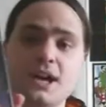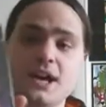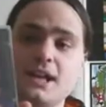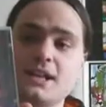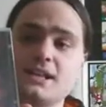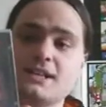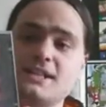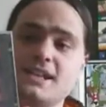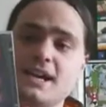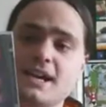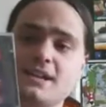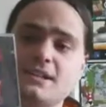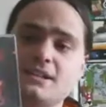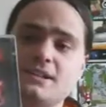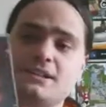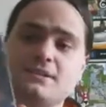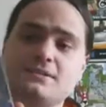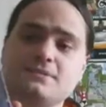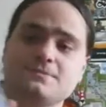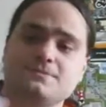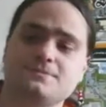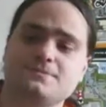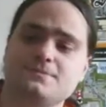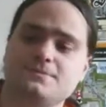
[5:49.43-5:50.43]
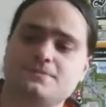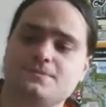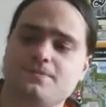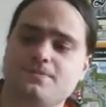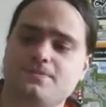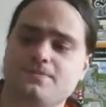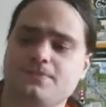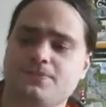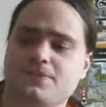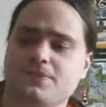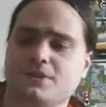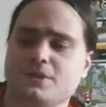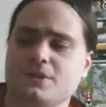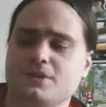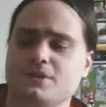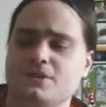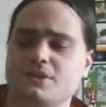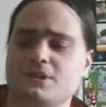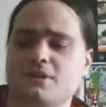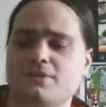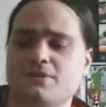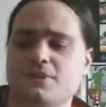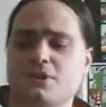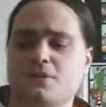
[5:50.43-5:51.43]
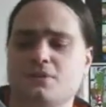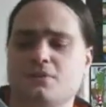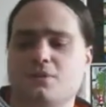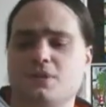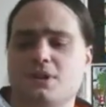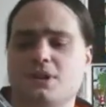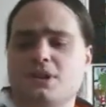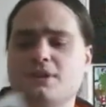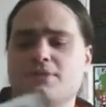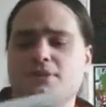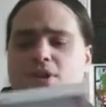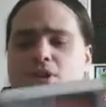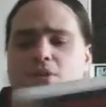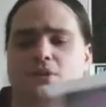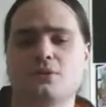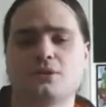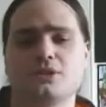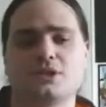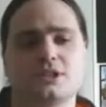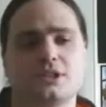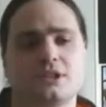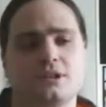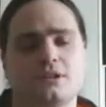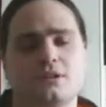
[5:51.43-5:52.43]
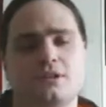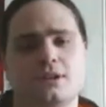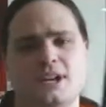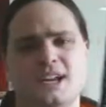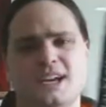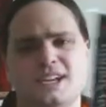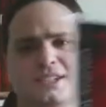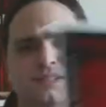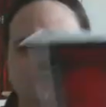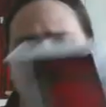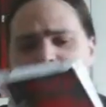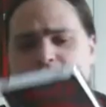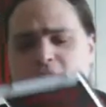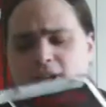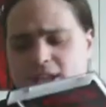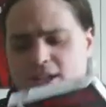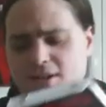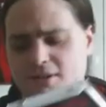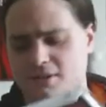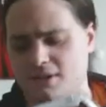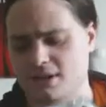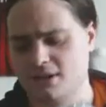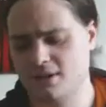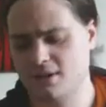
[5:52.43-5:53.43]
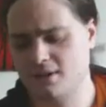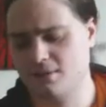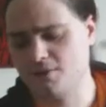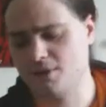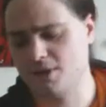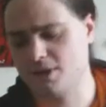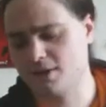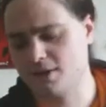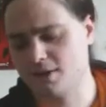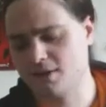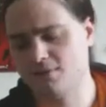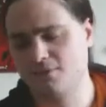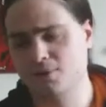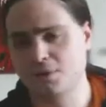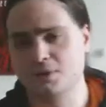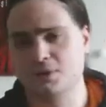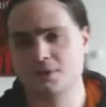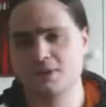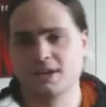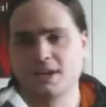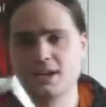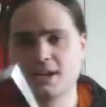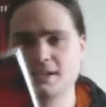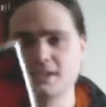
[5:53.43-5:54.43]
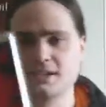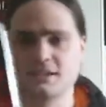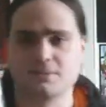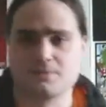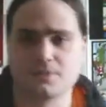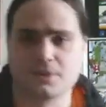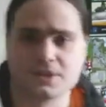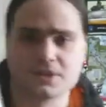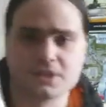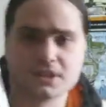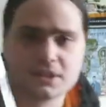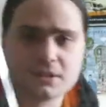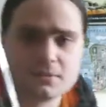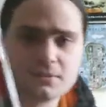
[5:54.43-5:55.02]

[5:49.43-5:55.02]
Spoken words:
Tekken. It's another good one, another launch title, and it has some really interesting artwork. Unfortunately, the case is busted.